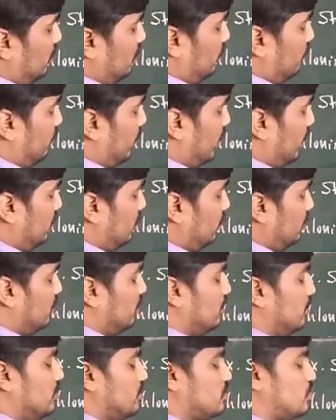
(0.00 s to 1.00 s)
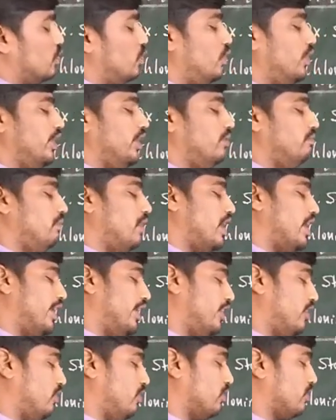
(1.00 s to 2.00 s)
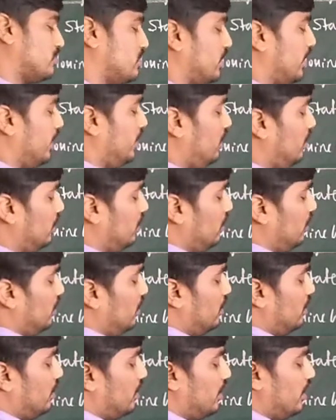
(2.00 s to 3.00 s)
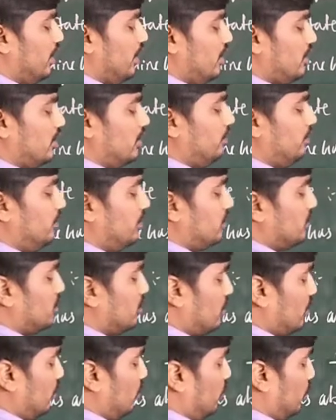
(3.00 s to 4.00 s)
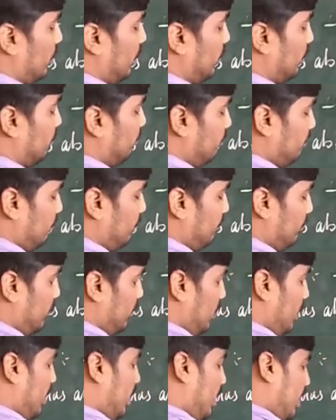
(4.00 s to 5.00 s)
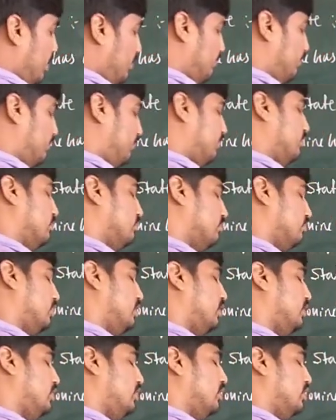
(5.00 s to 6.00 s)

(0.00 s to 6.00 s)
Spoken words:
when sodium hydroxide react with chlorine, if the